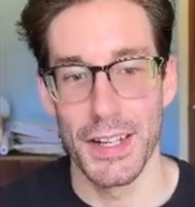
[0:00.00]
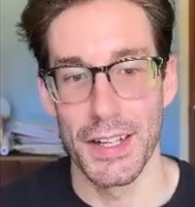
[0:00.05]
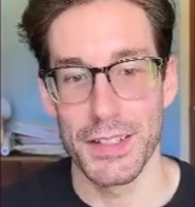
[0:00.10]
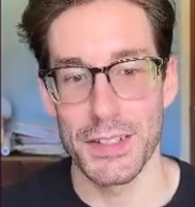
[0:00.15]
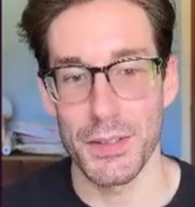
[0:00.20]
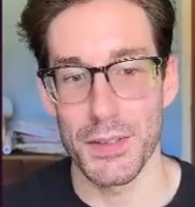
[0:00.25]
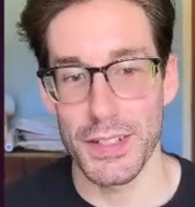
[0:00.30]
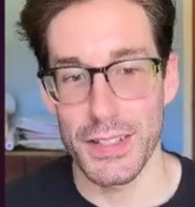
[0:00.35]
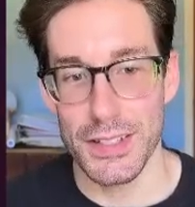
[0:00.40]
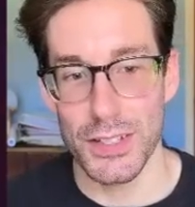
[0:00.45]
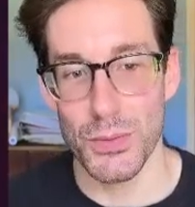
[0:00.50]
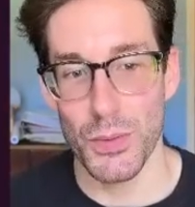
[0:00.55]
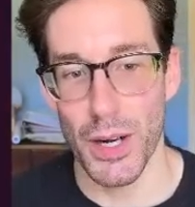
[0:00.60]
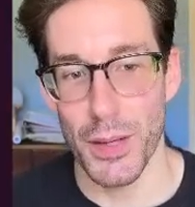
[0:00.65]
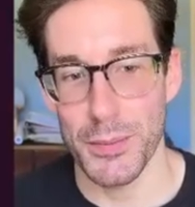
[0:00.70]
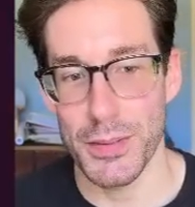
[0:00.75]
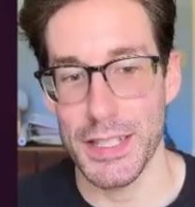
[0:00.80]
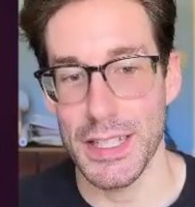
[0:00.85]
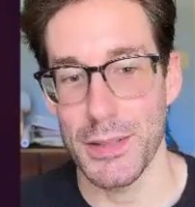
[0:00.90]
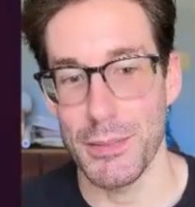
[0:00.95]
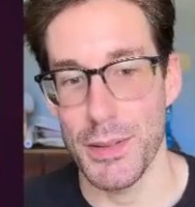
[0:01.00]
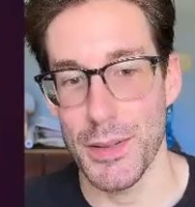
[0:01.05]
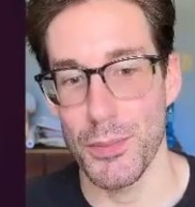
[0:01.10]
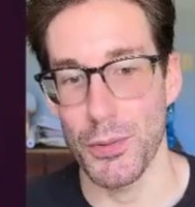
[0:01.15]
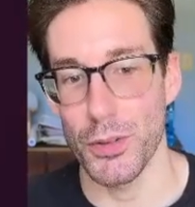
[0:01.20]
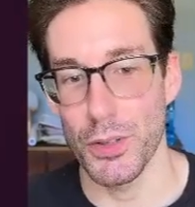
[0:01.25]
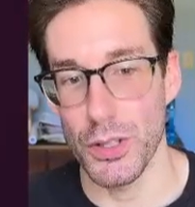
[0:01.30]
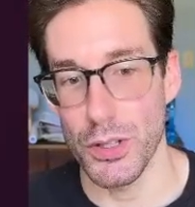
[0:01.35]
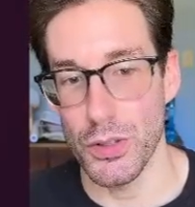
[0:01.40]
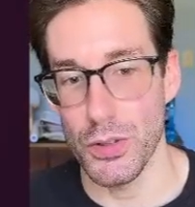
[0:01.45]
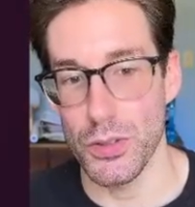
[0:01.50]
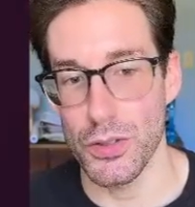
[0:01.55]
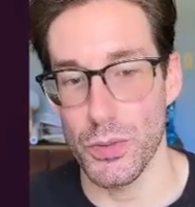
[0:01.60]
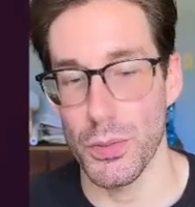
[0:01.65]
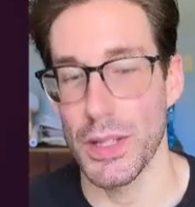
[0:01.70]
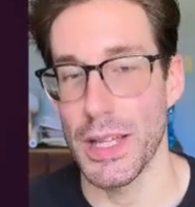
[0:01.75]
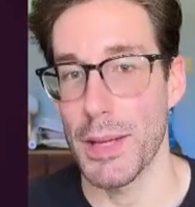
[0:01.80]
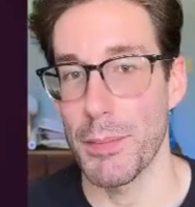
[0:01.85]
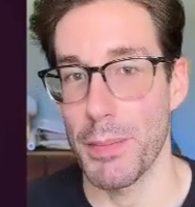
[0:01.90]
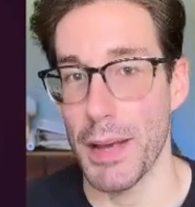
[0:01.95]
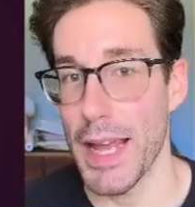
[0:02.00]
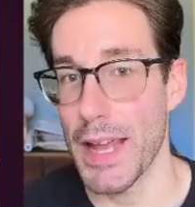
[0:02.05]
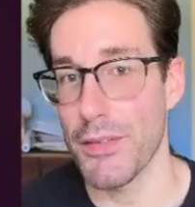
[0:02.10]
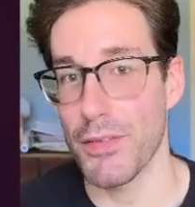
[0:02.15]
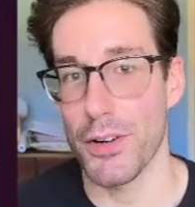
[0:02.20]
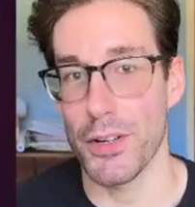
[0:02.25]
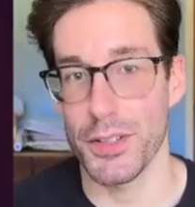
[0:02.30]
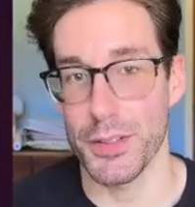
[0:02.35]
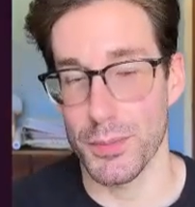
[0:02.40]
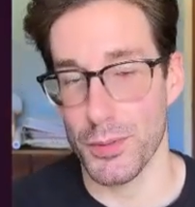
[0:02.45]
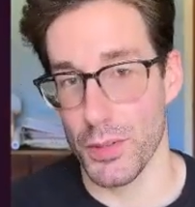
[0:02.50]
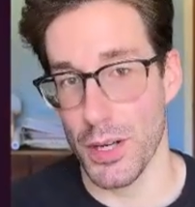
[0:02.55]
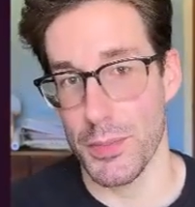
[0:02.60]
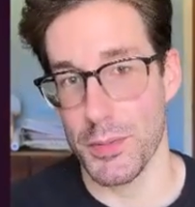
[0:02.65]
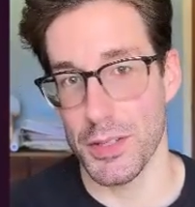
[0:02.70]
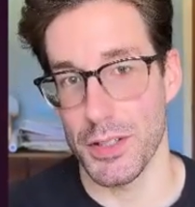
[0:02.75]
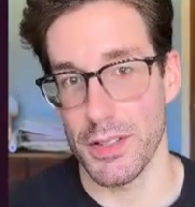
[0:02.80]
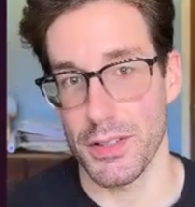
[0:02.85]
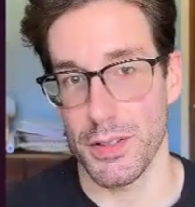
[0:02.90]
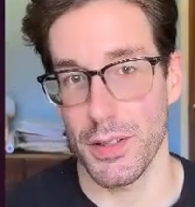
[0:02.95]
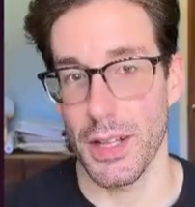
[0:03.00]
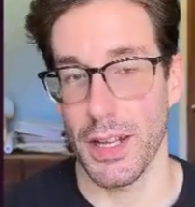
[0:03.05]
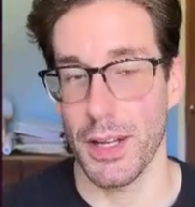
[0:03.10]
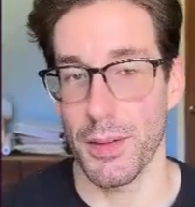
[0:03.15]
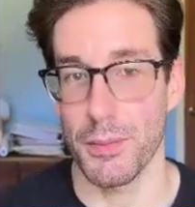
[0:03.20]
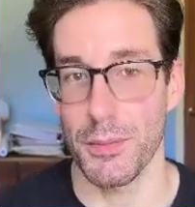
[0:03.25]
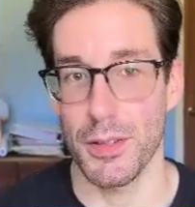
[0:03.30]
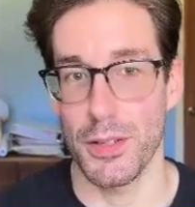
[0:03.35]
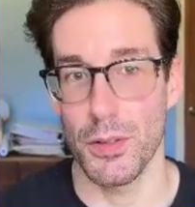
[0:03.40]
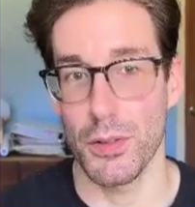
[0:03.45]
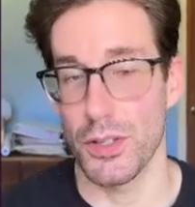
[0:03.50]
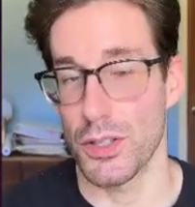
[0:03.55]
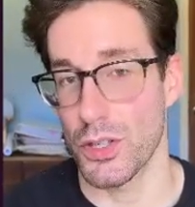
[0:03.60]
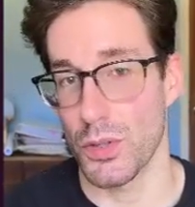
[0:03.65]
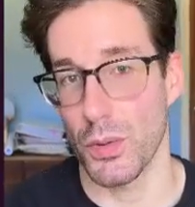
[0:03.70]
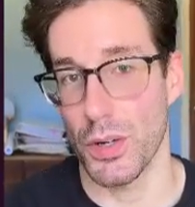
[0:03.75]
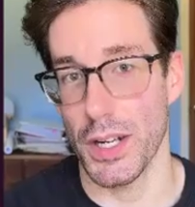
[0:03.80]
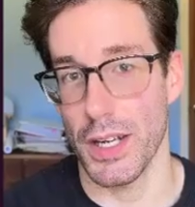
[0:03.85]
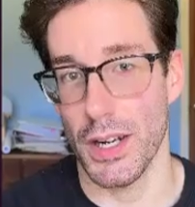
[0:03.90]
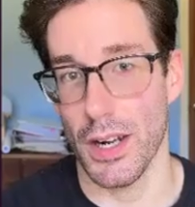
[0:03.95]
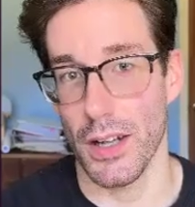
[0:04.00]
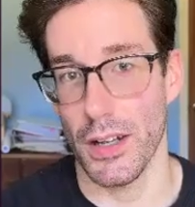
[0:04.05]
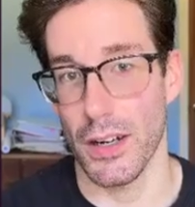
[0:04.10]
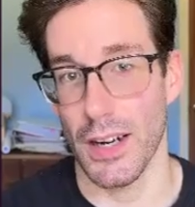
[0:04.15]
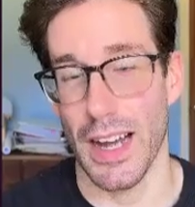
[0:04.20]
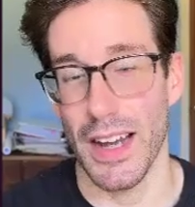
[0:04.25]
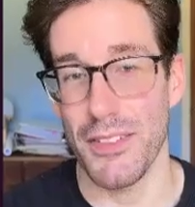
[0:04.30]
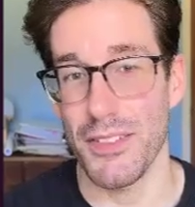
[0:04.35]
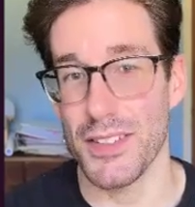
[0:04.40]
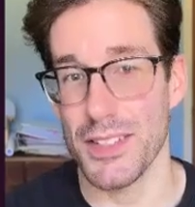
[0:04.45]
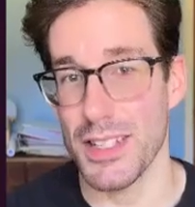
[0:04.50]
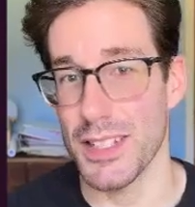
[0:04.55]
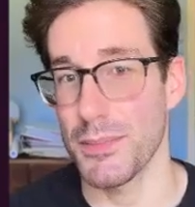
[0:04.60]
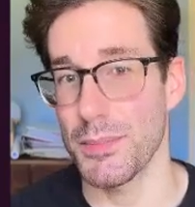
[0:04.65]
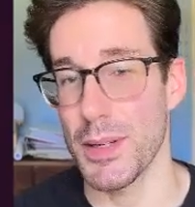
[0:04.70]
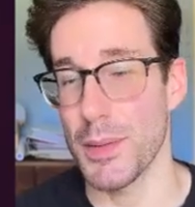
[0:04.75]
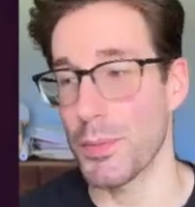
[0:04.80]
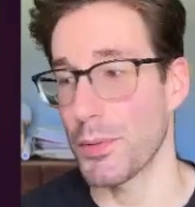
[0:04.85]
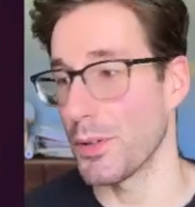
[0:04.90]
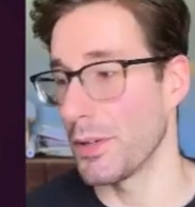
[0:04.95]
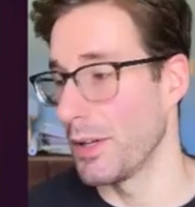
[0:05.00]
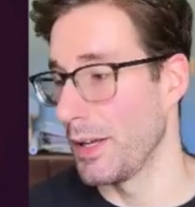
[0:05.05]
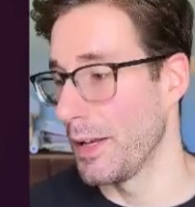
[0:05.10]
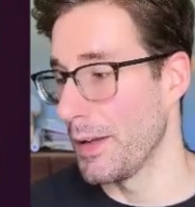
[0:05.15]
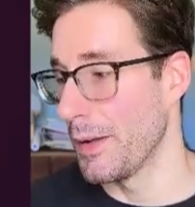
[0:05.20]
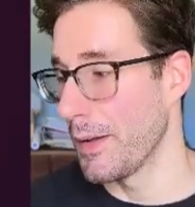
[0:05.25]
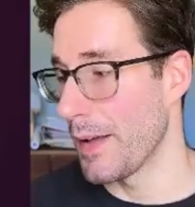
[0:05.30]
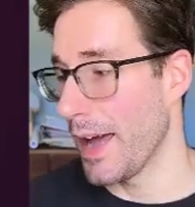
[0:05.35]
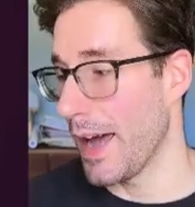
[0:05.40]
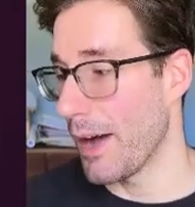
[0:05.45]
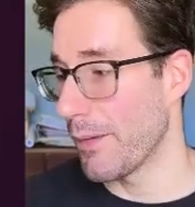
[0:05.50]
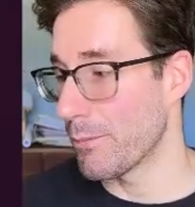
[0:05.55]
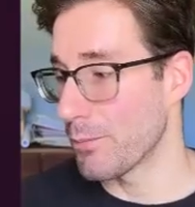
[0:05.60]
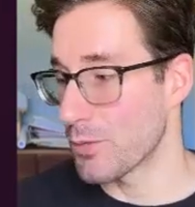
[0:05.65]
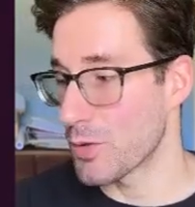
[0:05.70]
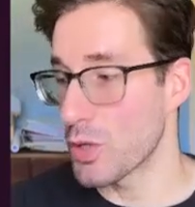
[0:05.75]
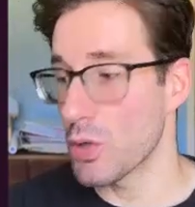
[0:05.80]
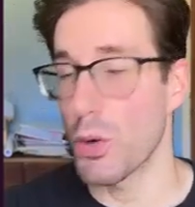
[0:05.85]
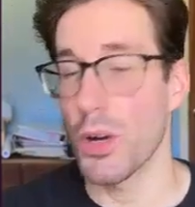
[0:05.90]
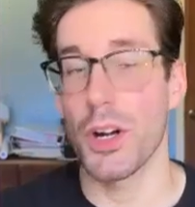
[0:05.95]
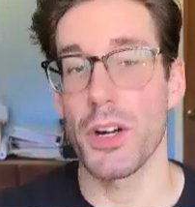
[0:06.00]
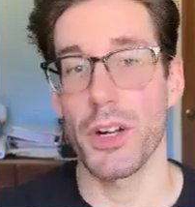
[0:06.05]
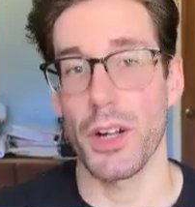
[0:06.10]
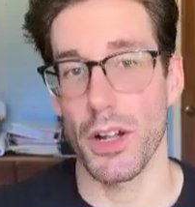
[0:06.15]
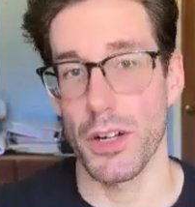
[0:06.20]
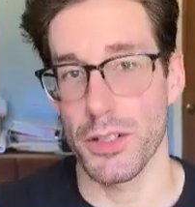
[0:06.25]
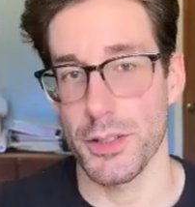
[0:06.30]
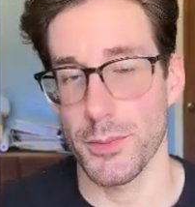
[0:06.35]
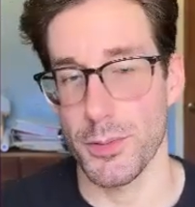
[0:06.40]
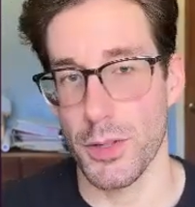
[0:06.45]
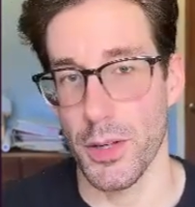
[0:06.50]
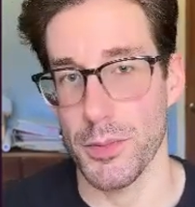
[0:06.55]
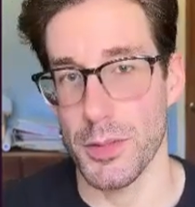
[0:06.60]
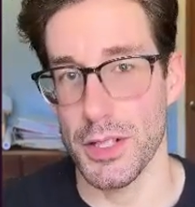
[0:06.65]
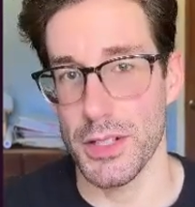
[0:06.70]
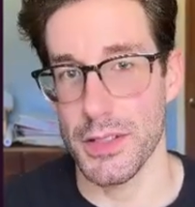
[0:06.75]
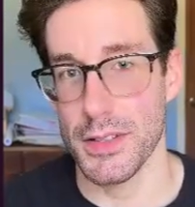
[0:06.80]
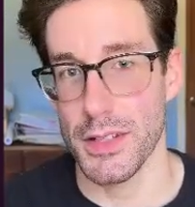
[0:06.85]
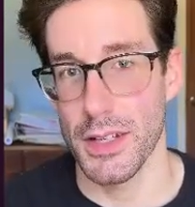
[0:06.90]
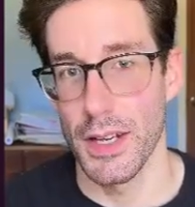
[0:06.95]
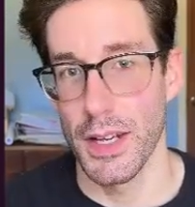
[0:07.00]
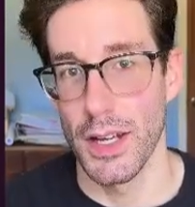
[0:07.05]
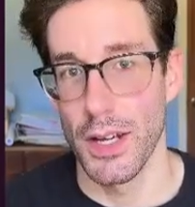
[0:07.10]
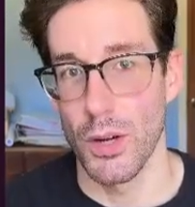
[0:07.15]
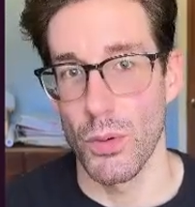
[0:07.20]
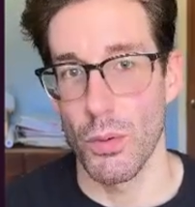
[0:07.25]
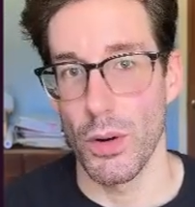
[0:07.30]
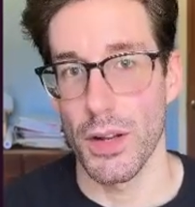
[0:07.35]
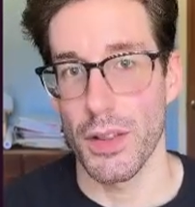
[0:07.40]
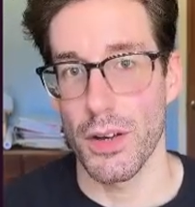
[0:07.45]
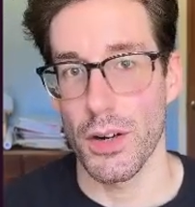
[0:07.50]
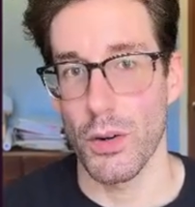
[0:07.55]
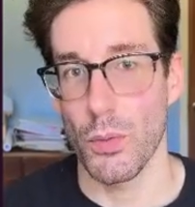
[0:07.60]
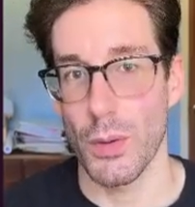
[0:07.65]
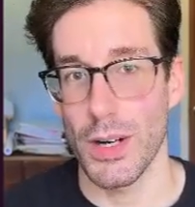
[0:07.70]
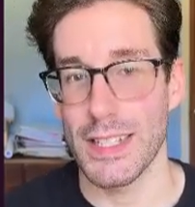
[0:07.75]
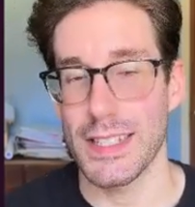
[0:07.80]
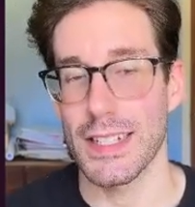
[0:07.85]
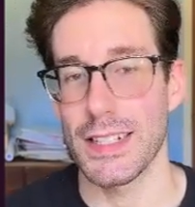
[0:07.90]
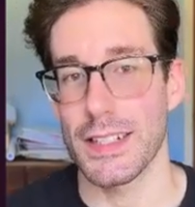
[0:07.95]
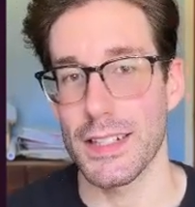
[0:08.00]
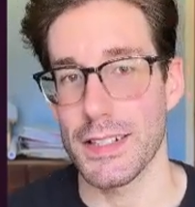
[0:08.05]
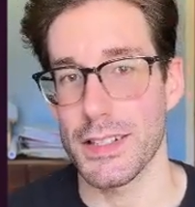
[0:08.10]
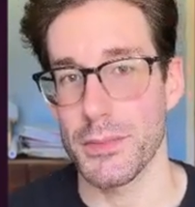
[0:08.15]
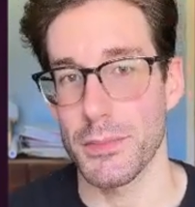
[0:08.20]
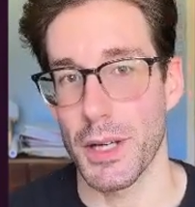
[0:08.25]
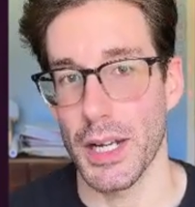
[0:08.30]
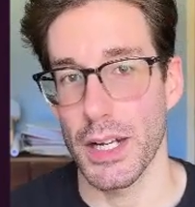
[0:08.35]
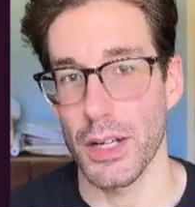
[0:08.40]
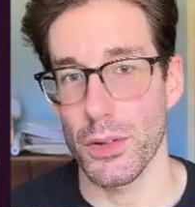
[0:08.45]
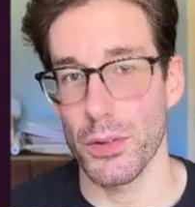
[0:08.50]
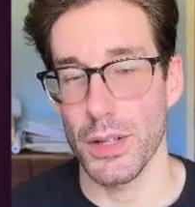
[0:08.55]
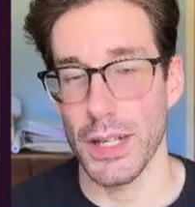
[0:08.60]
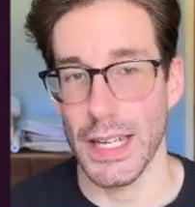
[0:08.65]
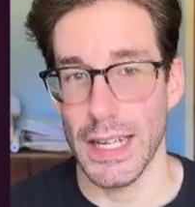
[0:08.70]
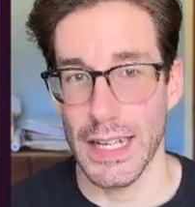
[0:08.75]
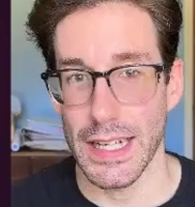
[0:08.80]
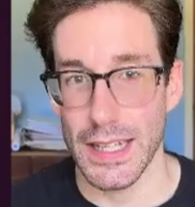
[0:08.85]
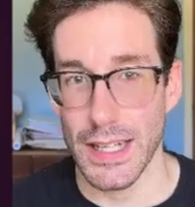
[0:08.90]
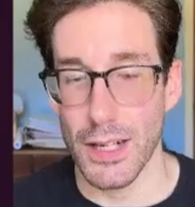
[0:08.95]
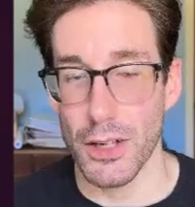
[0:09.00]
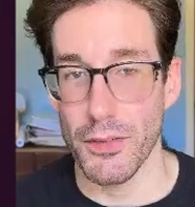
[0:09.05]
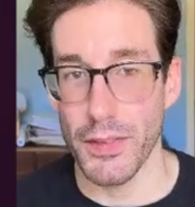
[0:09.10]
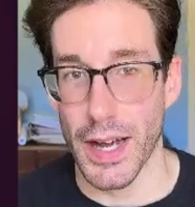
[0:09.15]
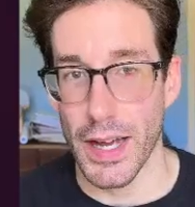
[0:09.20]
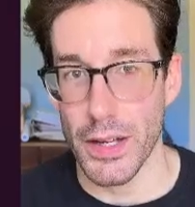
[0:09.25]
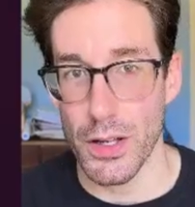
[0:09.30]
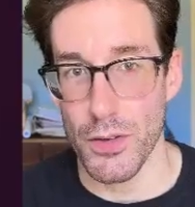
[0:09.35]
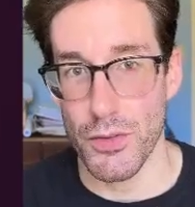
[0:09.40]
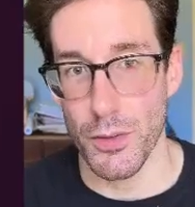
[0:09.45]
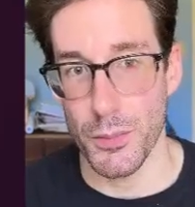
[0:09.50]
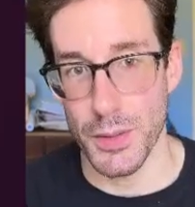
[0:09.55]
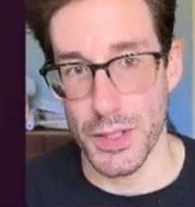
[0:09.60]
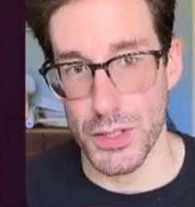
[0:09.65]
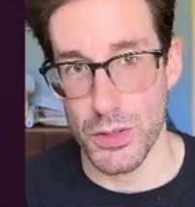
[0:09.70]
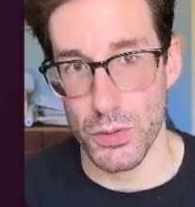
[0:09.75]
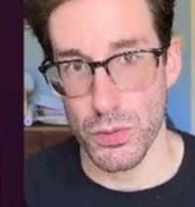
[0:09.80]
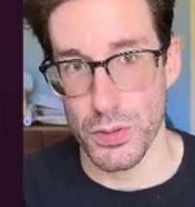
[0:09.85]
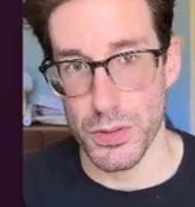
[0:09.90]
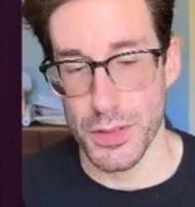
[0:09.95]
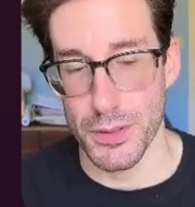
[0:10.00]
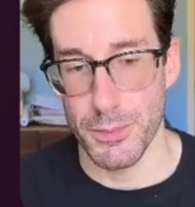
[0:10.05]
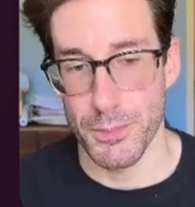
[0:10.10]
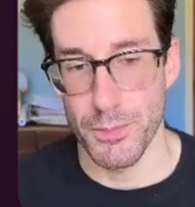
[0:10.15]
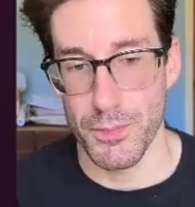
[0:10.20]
So this is what I'm seeing people use when they pay for a subscription. So they could do the twenty dollars. I've even seen people have two hundred dollars subscriptions where they're wasting tons of money and only getting a little value from these tools.